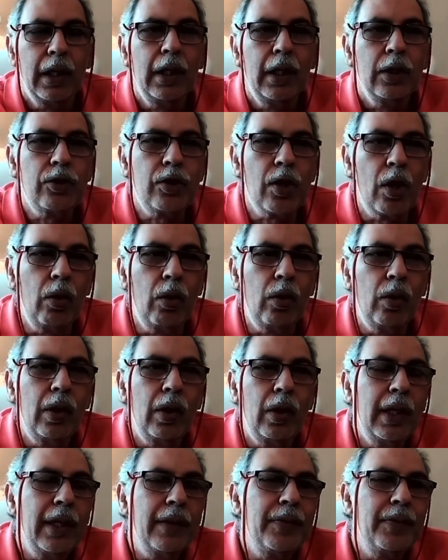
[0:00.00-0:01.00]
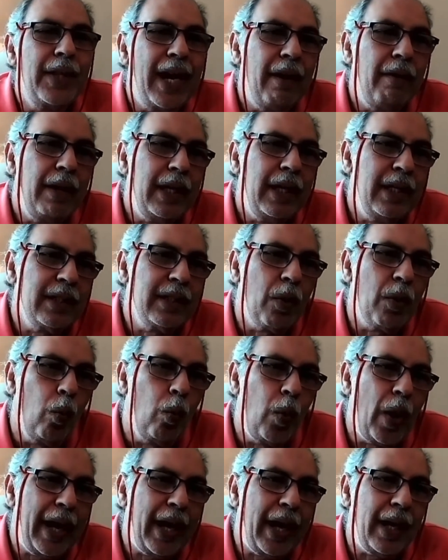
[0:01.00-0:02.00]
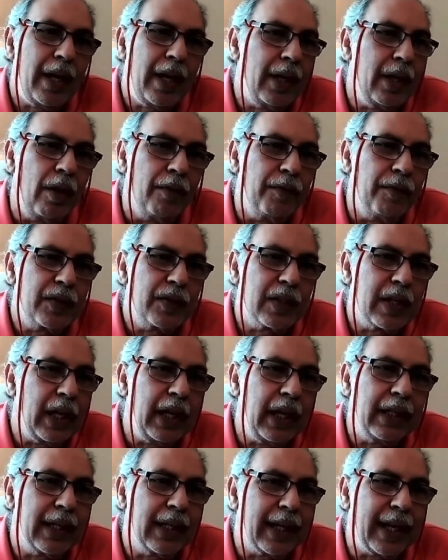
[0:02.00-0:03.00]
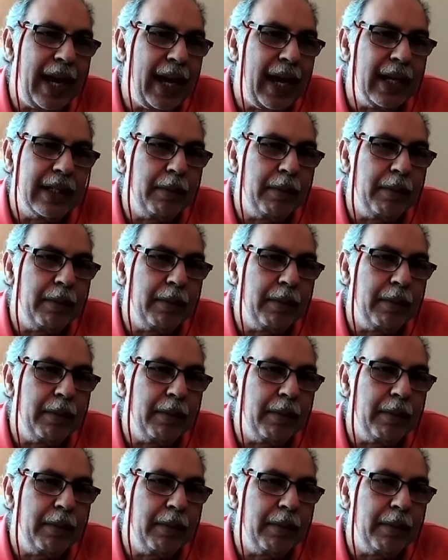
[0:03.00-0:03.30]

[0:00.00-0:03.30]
So there is a way of skinning the cat.